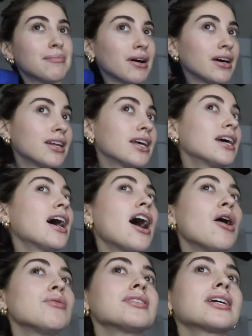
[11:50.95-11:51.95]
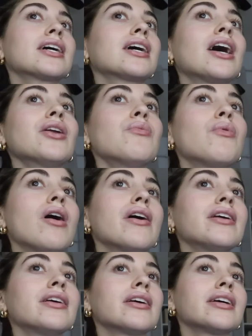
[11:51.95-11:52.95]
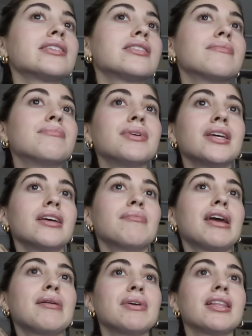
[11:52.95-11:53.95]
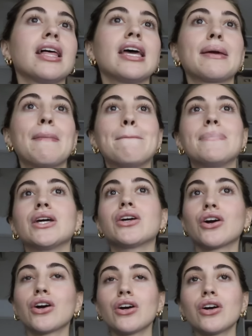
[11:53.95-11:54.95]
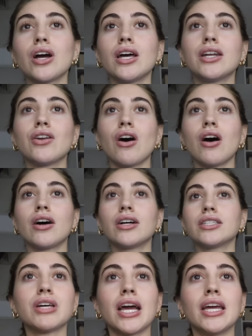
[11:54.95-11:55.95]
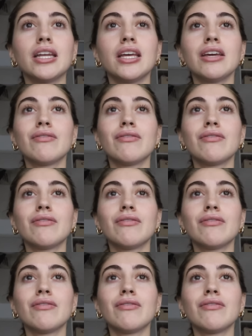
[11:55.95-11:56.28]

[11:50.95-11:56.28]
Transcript: But I was like, I kind of want it to be maybe like bigger and not tiny,